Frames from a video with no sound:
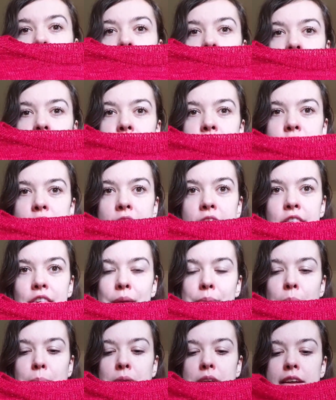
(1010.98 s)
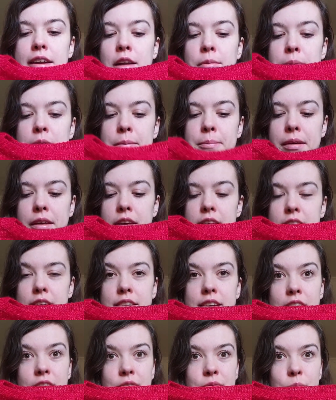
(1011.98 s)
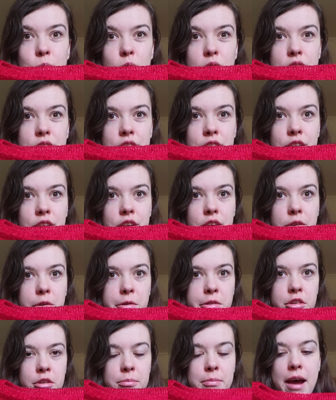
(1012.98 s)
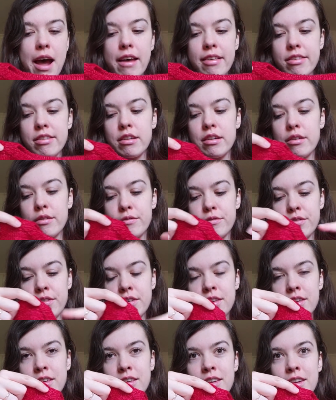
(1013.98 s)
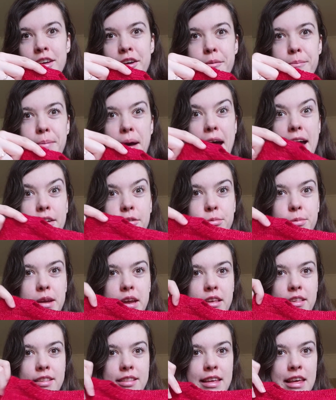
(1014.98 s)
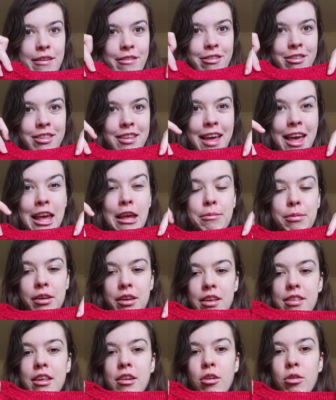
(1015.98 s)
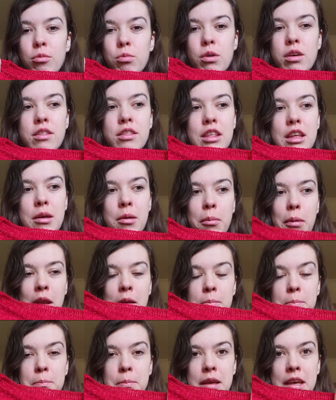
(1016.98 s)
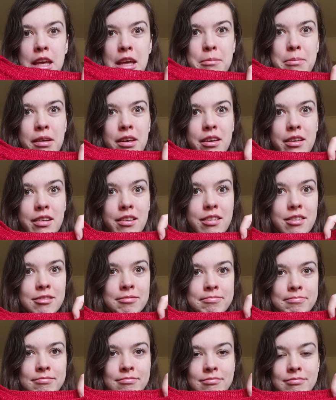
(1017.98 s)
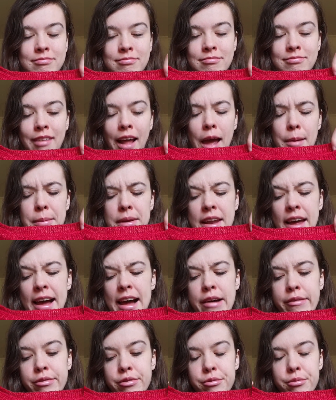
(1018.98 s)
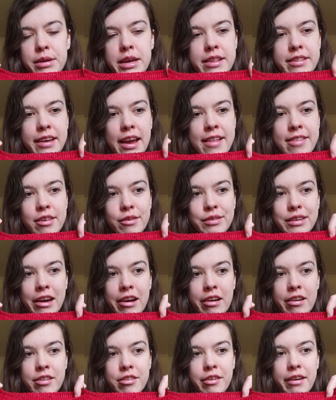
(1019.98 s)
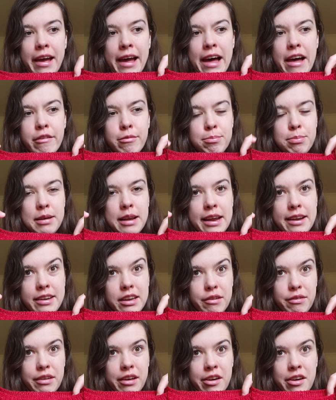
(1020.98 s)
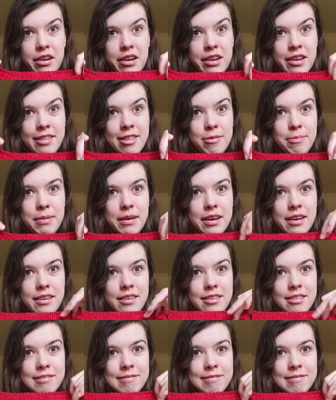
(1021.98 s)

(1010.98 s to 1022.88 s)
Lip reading: did change them up a little bit because I didn't want huge, massive batwing sleeves. A, because I don't want them, and B, because I mean, I have 3 skeins of yarn, so I have plenty of yardage, but